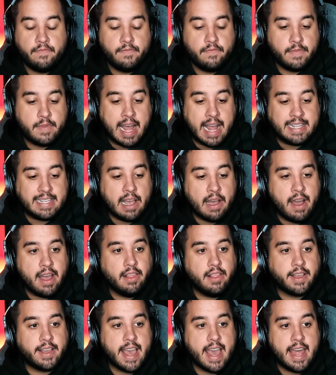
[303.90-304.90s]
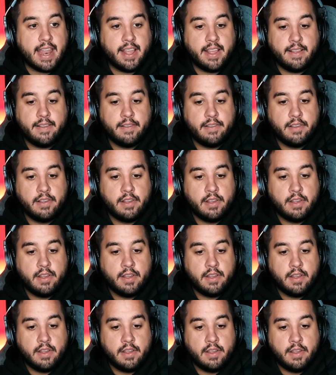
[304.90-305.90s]
That's how I look at it.
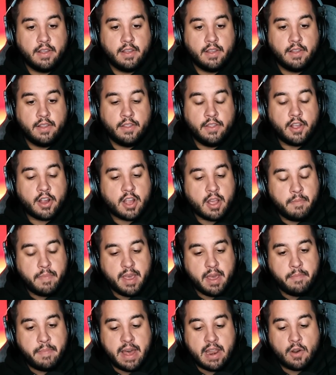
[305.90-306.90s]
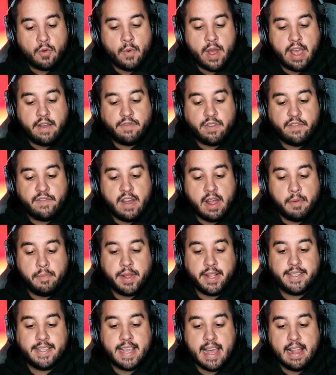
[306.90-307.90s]
There could be a better way of
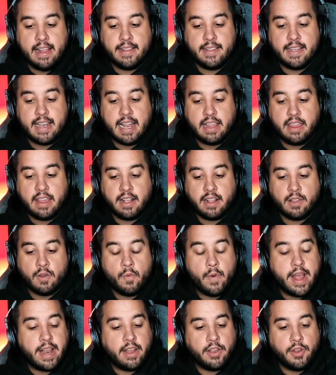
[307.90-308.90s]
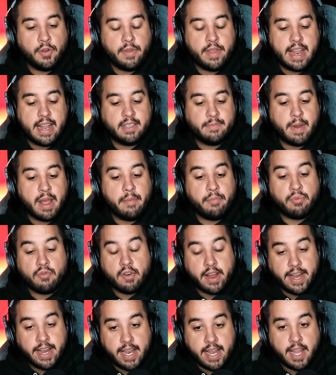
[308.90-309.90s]
developing talent, and I think the way to do that is by
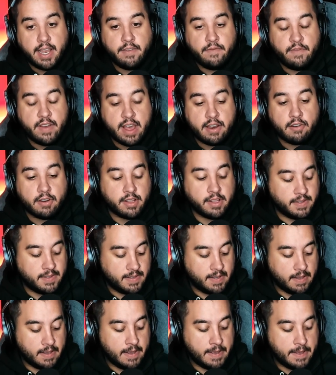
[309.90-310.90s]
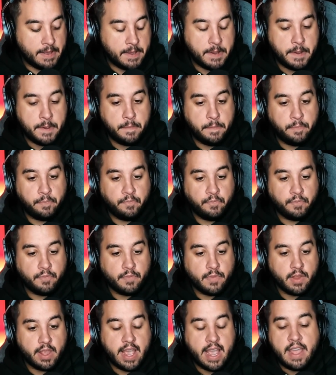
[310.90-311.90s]
bringing in veterans.
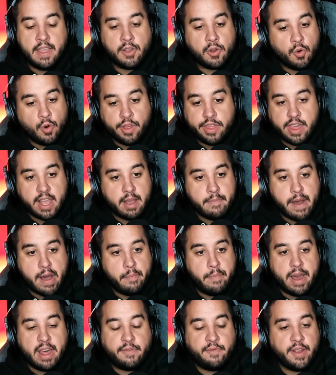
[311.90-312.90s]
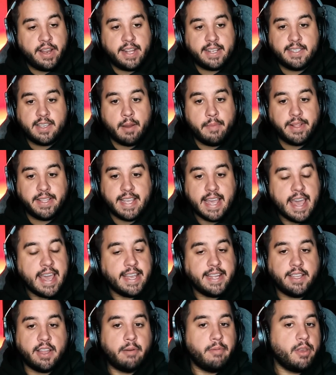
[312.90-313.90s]
And the cool thing about Beth Phoenix coming to
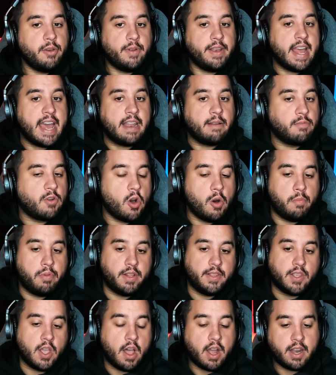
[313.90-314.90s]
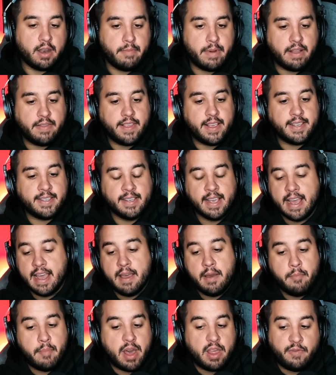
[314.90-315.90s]
AEW and Adam Copeland talking about this,
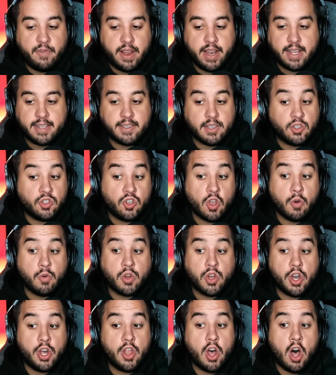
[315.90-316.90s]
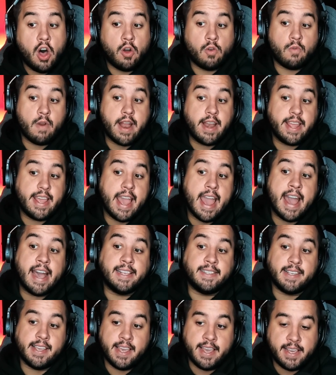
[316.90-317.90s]
Beth Phoenix is so good already
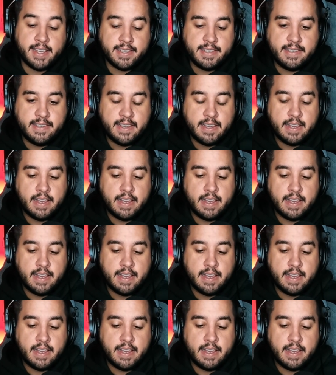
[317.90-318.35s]
as is